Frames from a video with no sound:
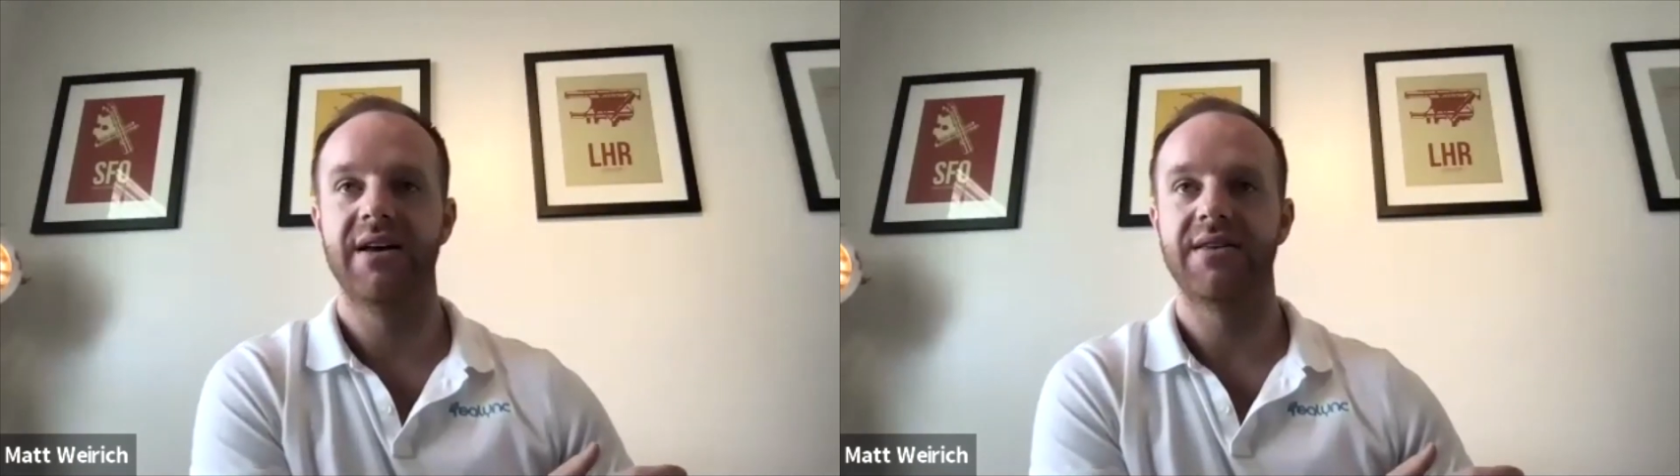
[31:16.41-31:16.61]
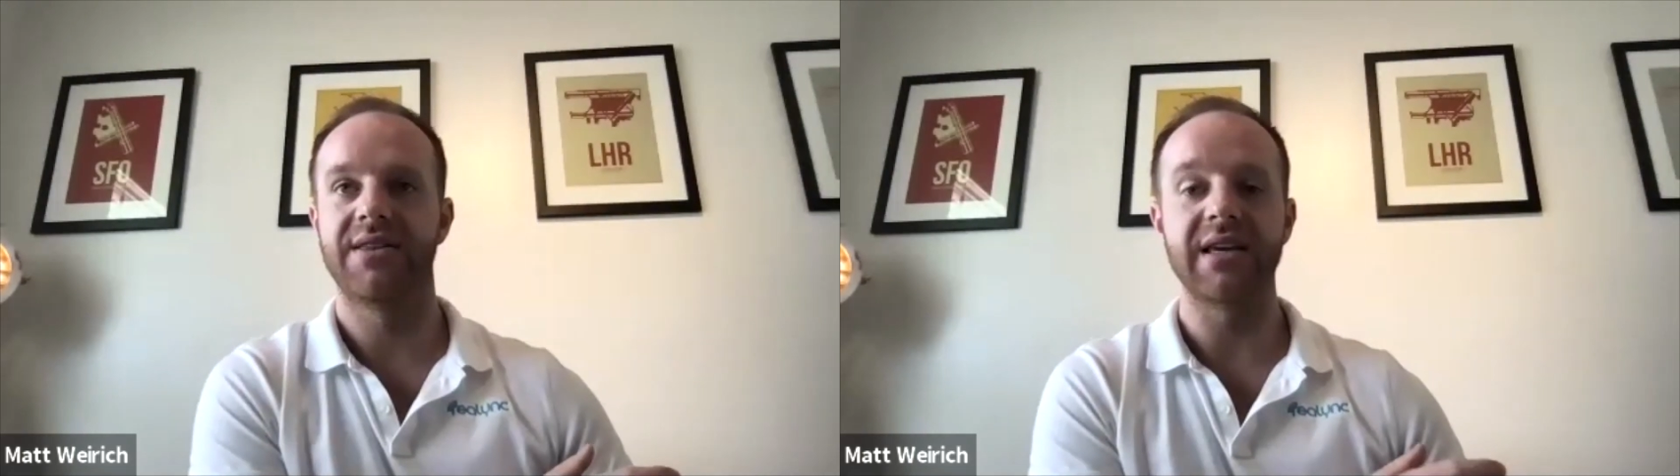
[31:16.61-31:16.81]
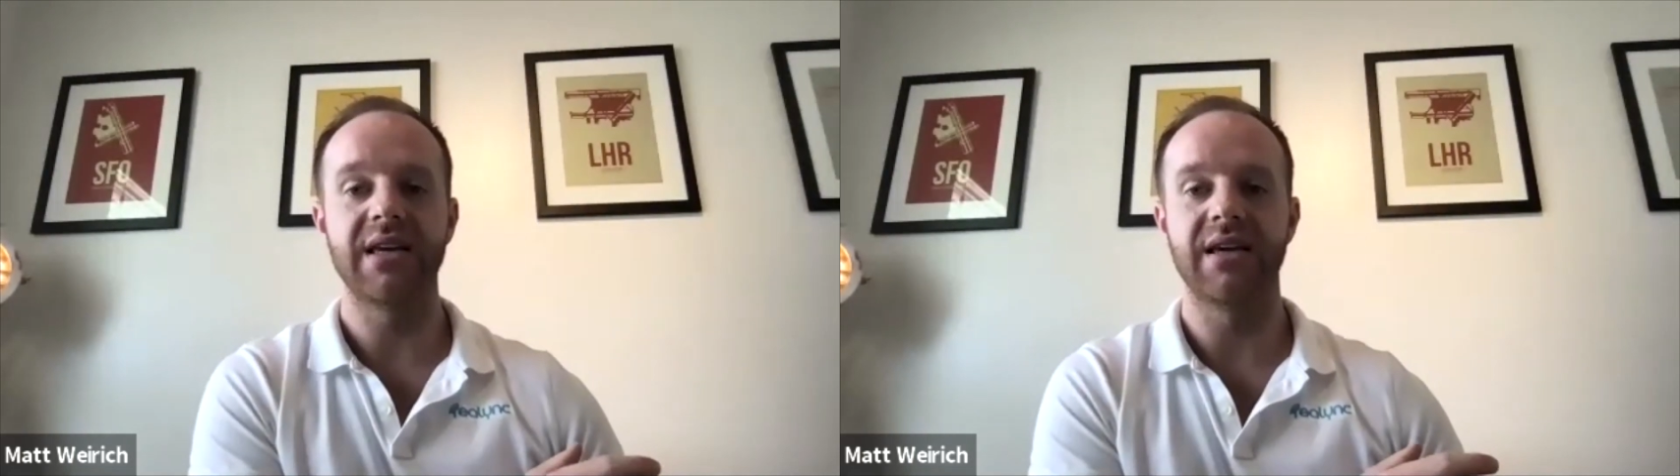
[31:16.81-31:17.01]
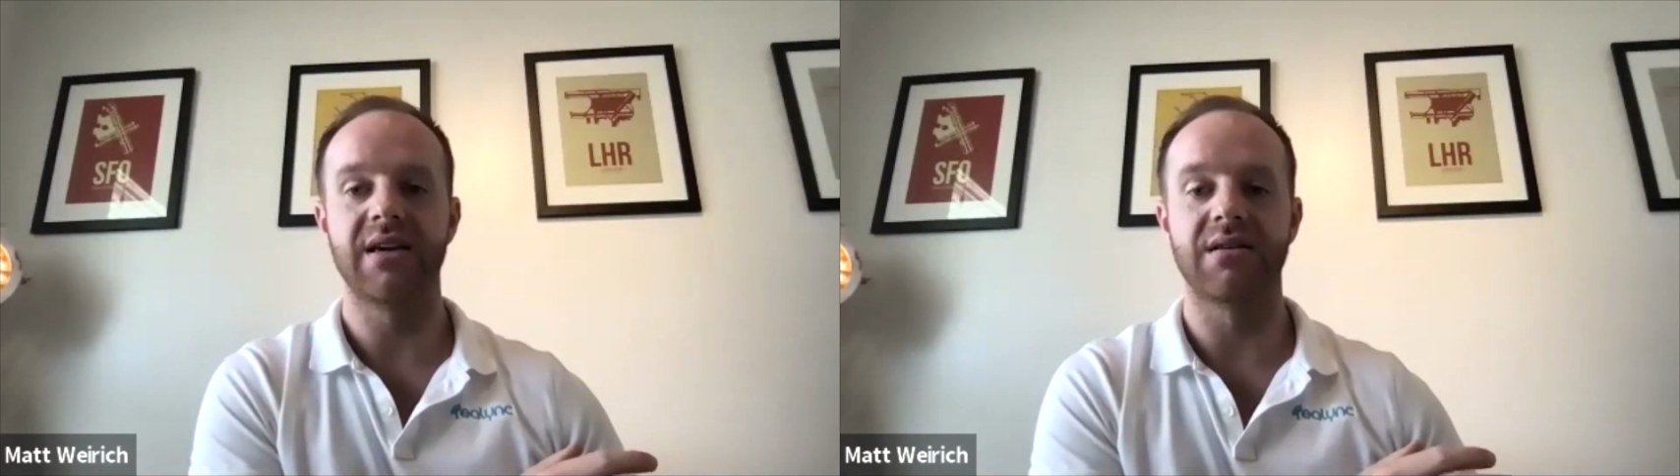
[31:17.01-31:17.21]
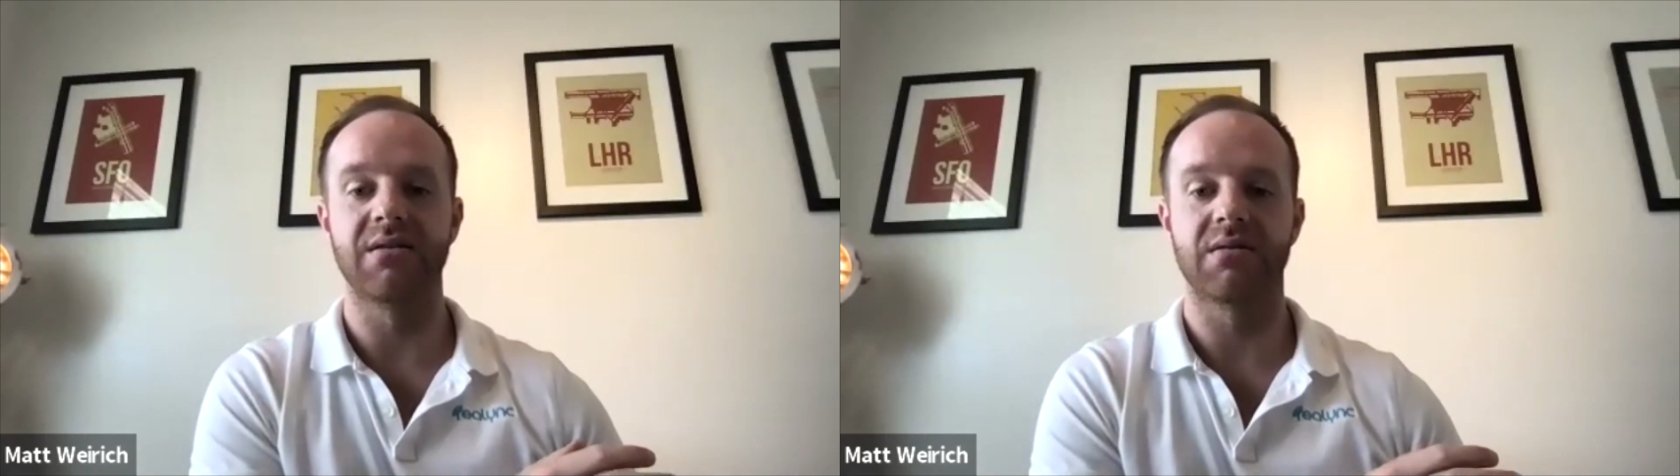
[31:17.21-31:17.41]

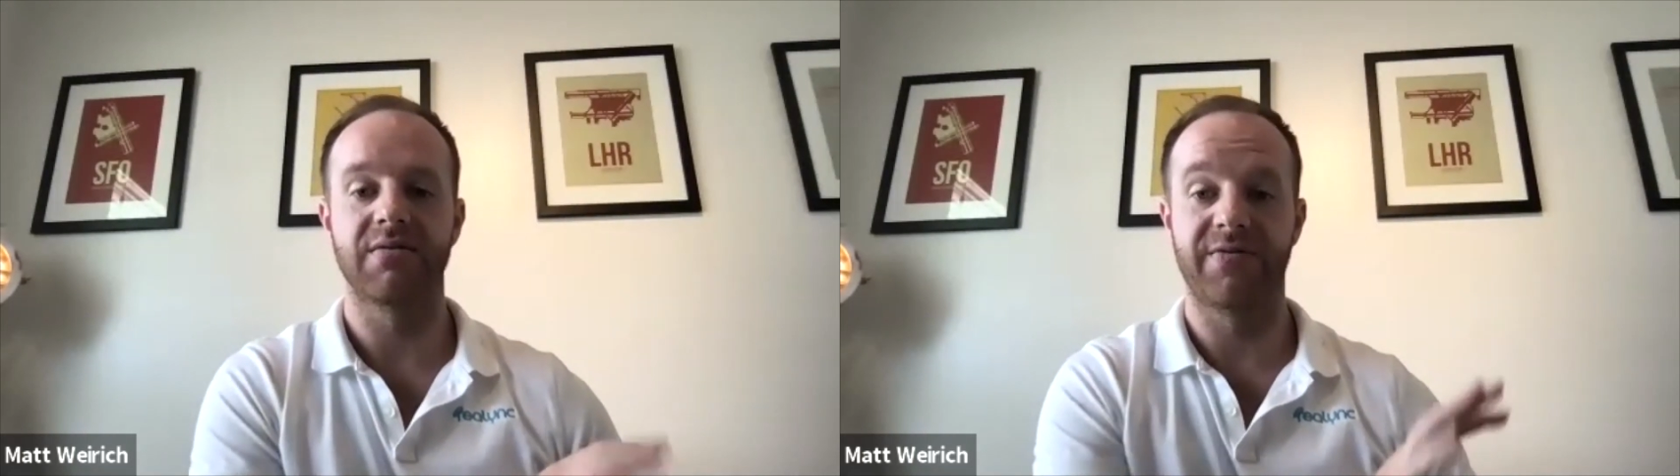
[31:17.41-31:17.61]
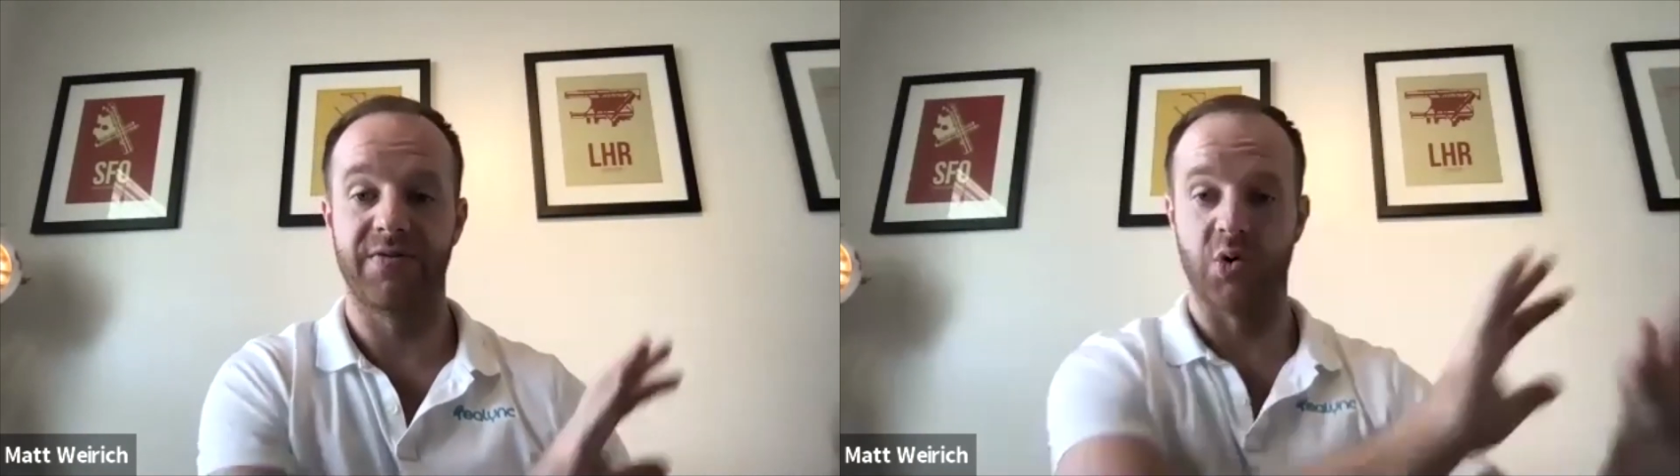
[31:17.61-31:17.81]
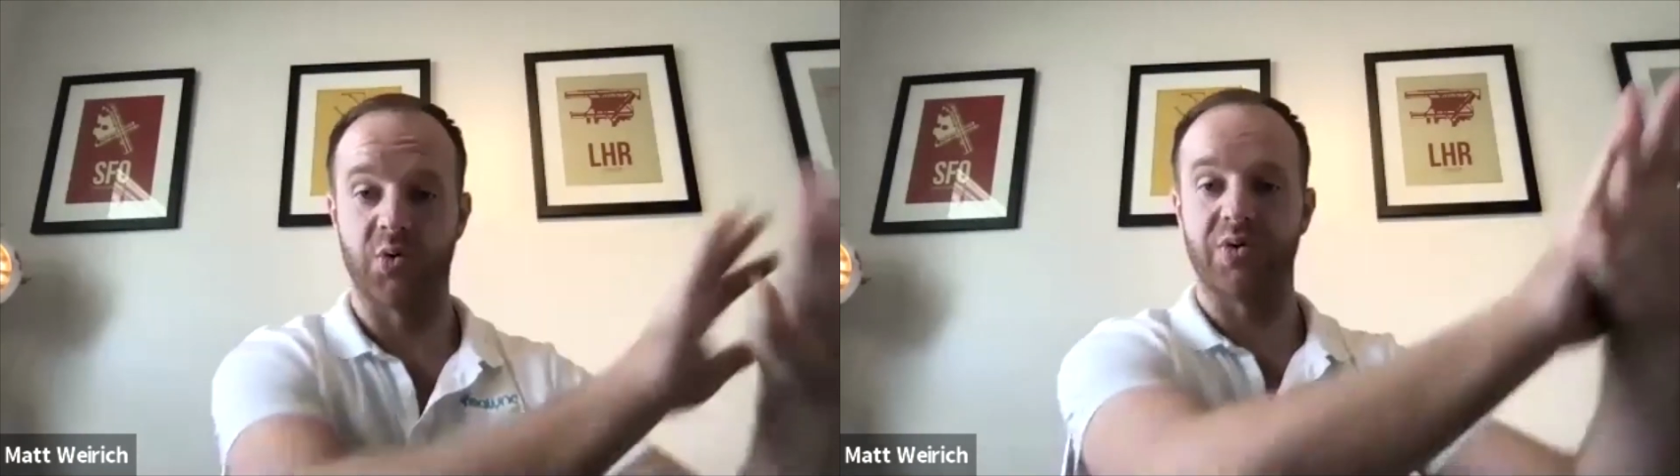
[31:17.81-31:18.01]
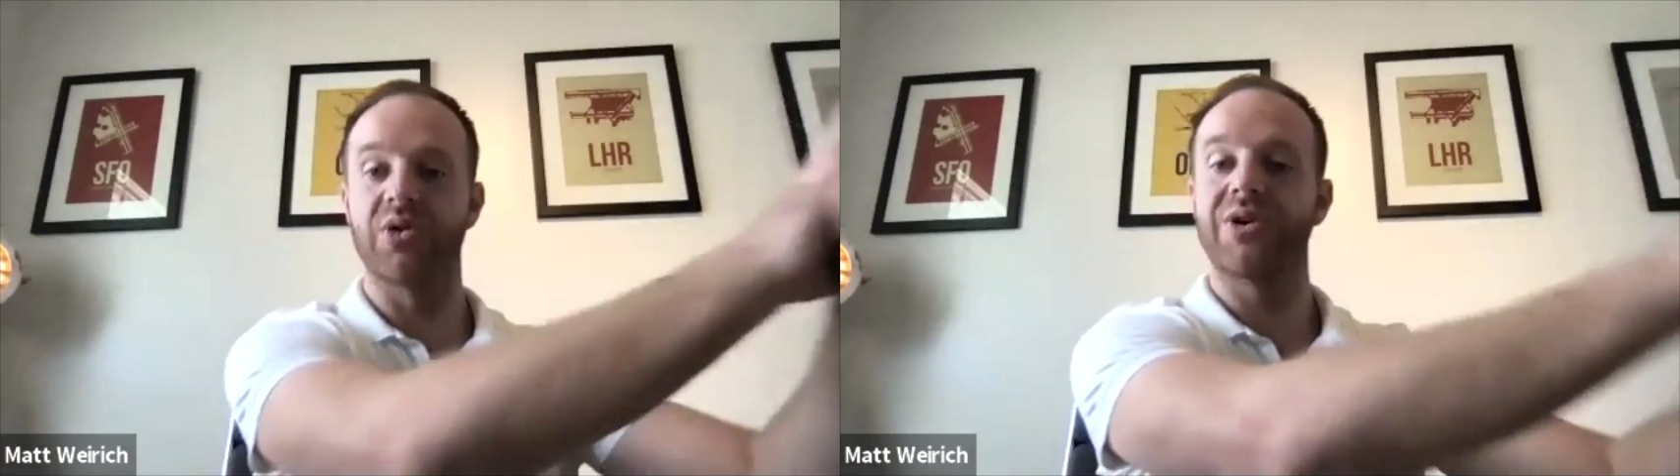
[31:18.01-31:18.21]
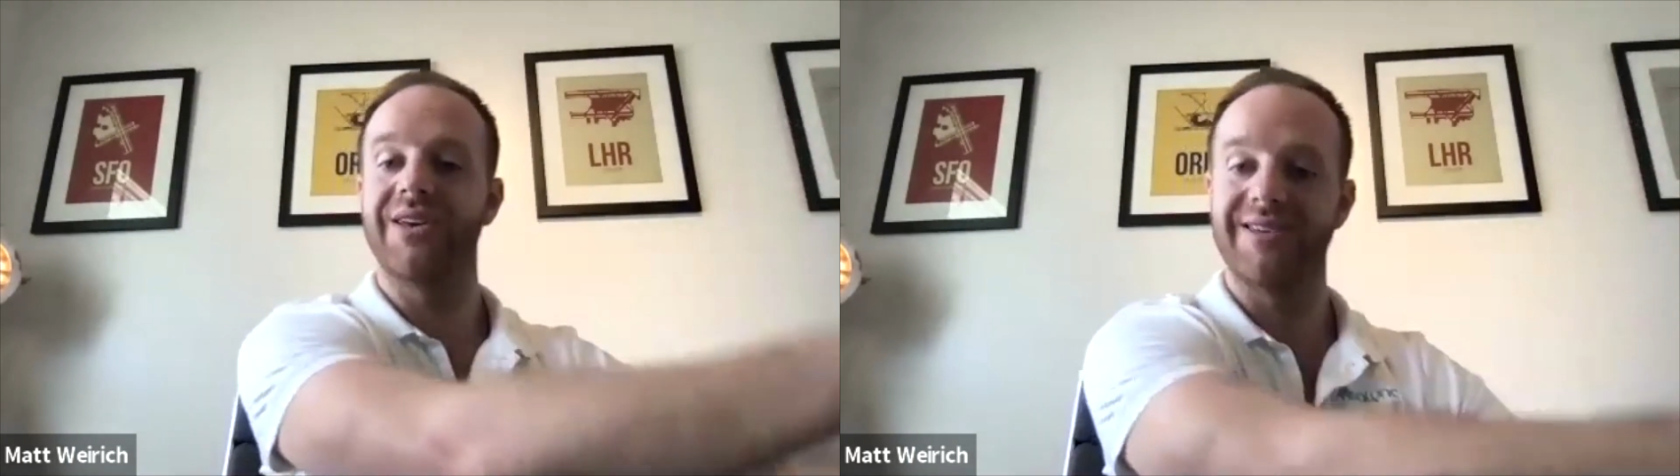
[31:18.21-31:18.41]
thinking forward
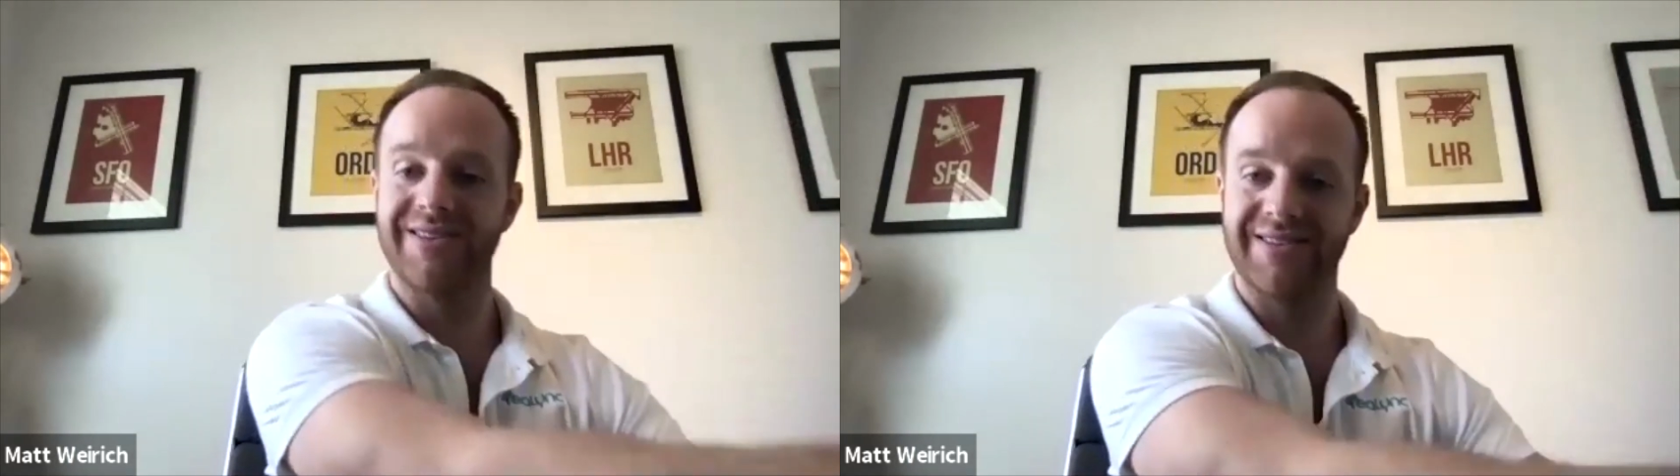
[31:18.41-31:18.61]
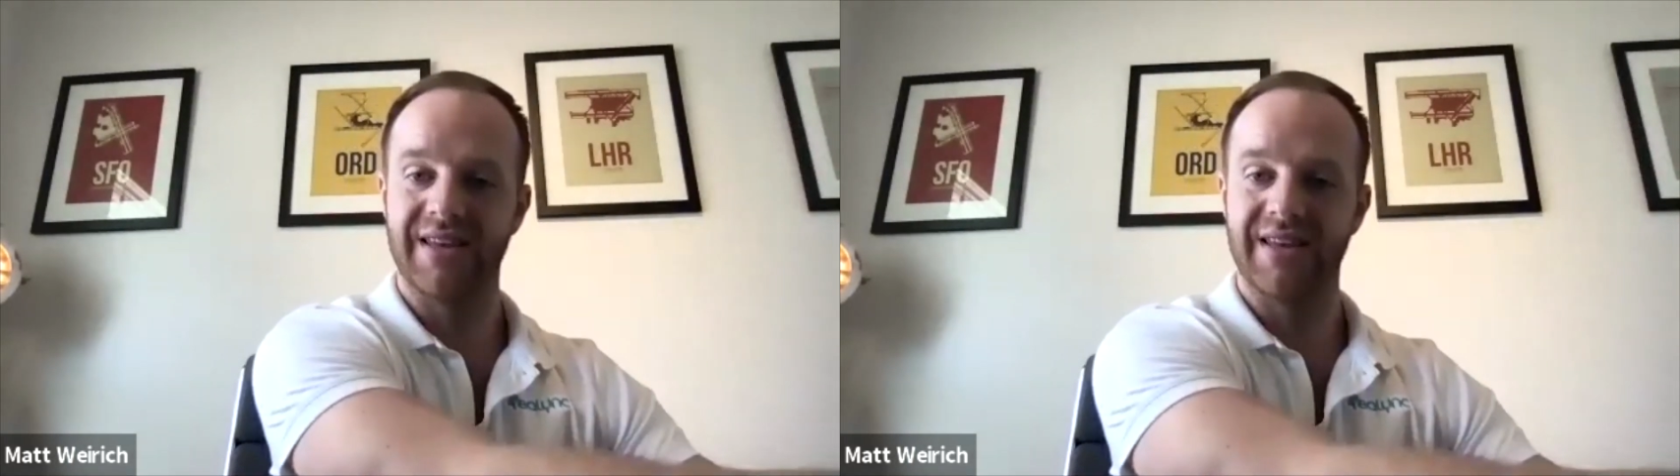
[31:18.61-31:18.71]
looking